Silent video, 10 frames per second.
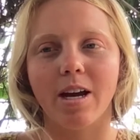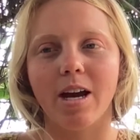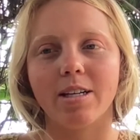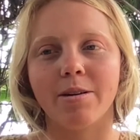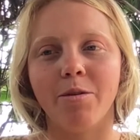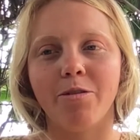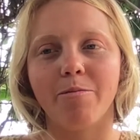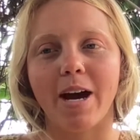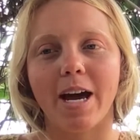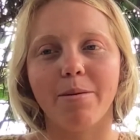Some of
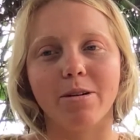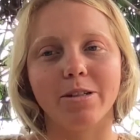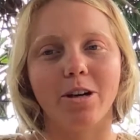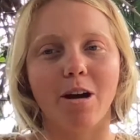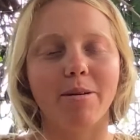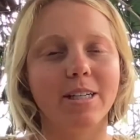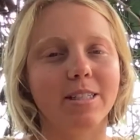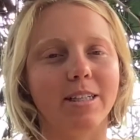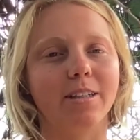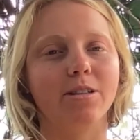my personal
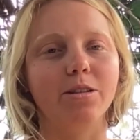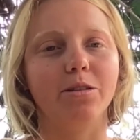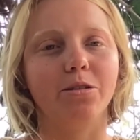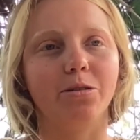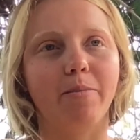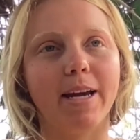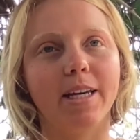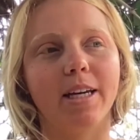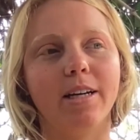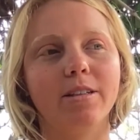hobbies include
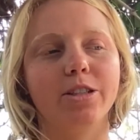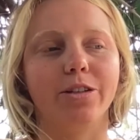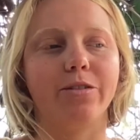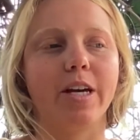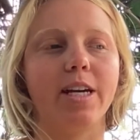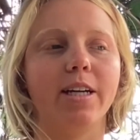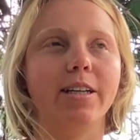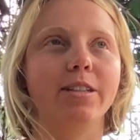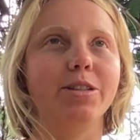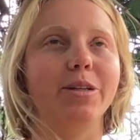biking,
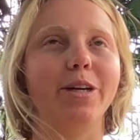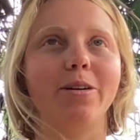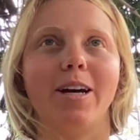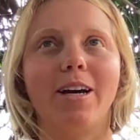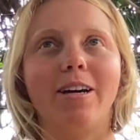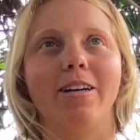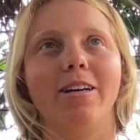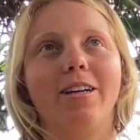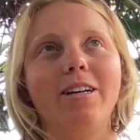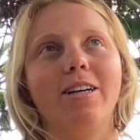surfing, doing yoga,
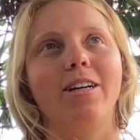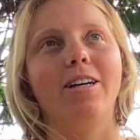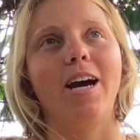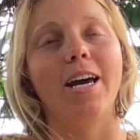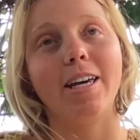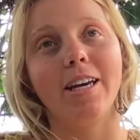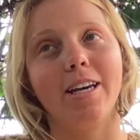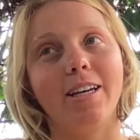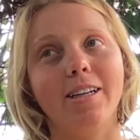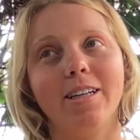
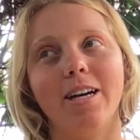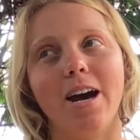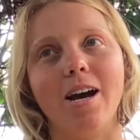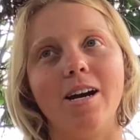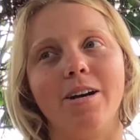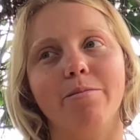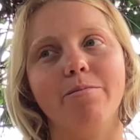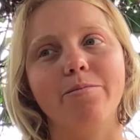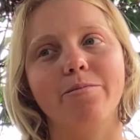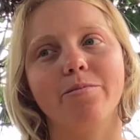hiking,
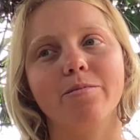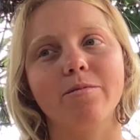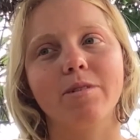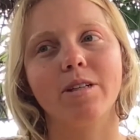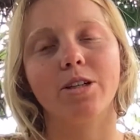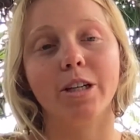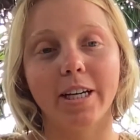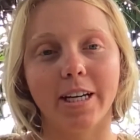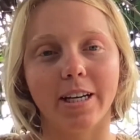cooking.